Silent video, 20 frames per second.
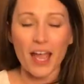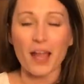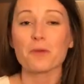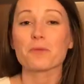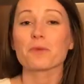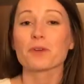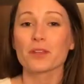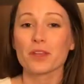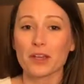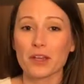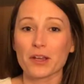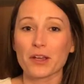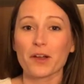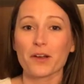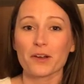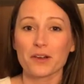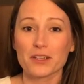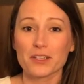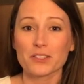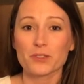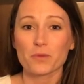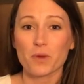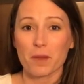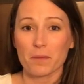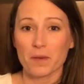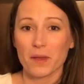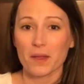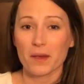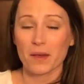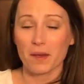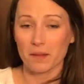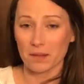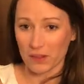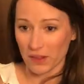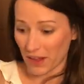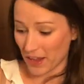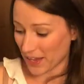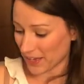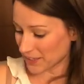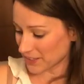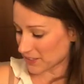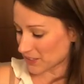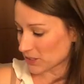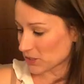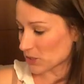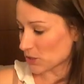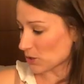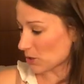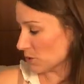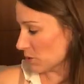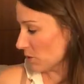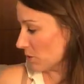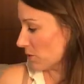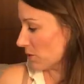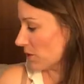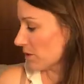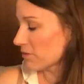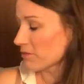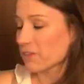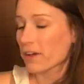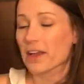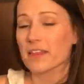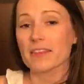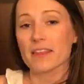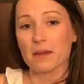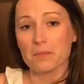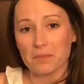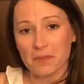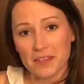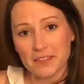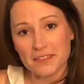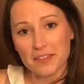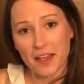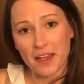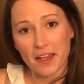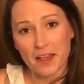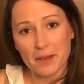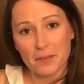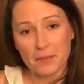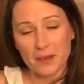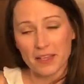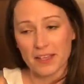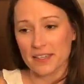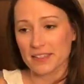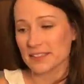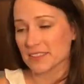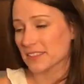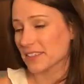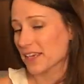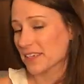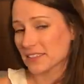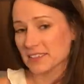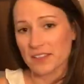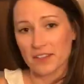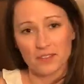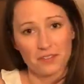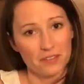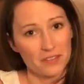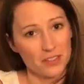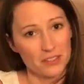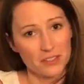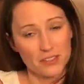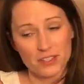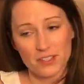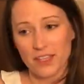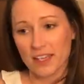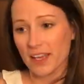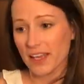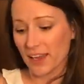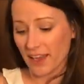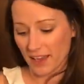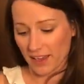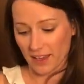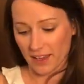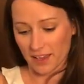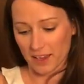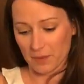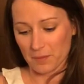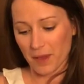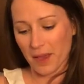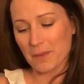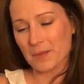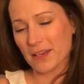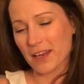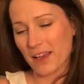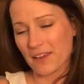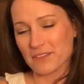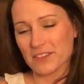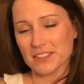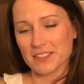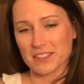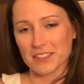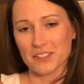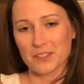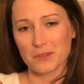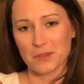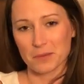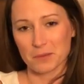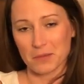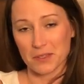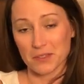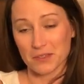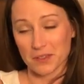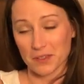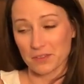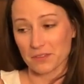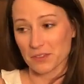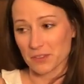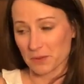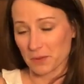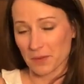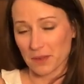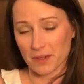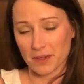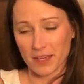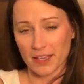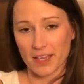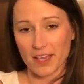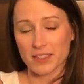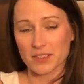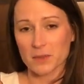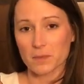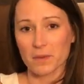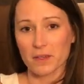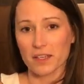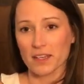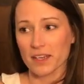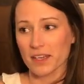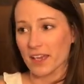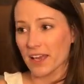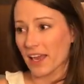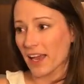I really encourage women a lot to find that me time, and it's not selfish. I mean, obviously you can be selfish with it, I guess, but